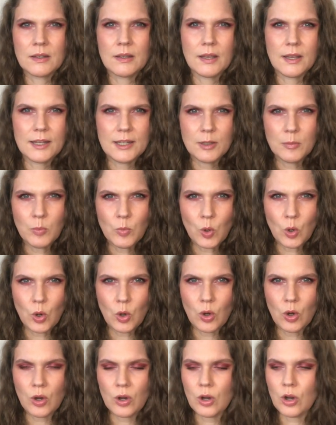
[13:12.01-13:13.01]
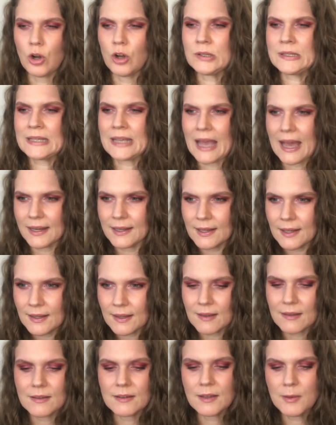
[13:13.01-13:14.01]
in a more
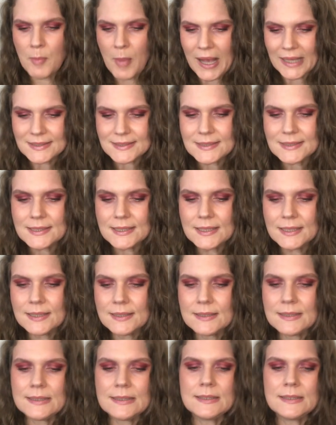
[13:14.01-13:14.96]
organic capacity.